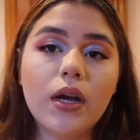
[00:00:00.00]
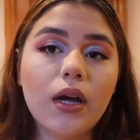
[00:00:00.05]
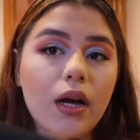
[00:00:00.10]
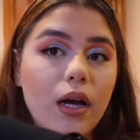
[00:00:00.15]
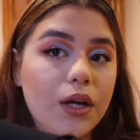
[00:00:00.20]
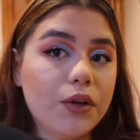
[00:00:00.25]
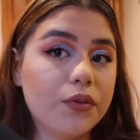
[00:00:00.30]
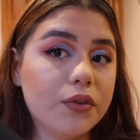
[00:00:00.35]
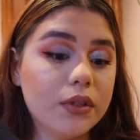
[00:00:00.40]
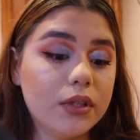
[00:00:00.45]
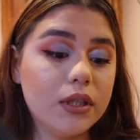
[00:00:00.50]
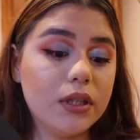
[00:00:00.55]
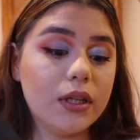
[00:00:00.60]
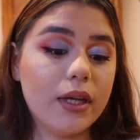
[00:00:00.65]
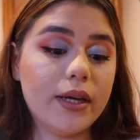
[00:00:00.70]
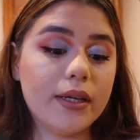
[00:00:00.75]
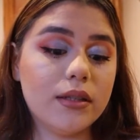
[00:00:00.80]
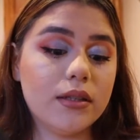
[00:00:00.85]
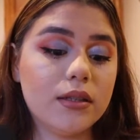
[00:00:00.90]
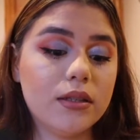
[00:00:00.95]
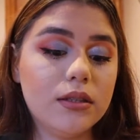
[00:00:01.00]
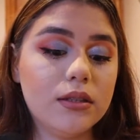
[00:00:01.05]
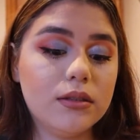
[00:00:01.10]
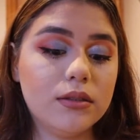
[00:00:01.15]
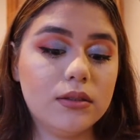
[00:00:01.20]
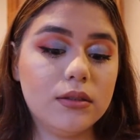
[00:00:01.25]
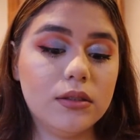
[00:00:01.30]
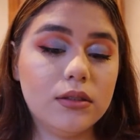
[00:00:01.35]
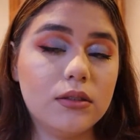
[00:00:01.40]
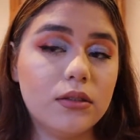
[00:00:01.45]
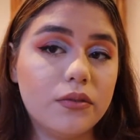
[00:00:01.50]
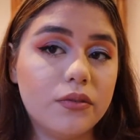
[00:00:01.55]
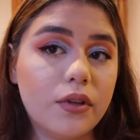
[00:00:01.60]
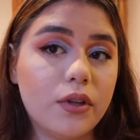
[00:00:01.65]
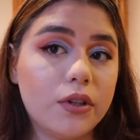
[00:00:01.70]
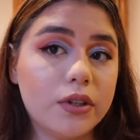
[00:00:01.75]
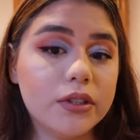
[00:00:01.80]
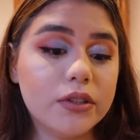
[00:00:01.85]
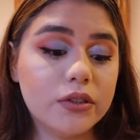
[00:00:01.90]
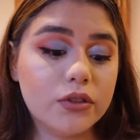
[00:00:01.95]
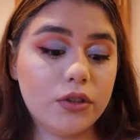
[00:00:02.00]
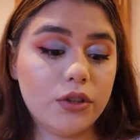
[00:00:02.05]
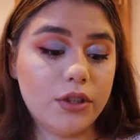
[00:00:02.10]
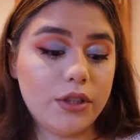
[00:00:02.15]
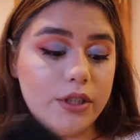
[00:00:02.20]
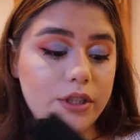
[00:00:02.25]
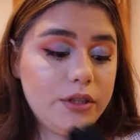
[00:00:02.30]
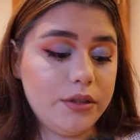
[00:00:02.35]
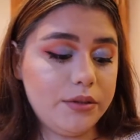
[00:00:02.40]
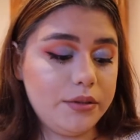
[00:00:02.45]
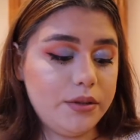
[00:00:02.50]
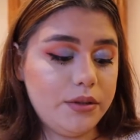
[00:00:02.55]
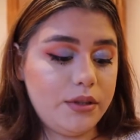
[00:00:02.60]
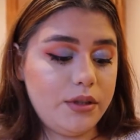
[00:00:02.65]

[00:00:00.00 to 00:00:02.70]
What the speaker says: I really like these. These are very sturdy.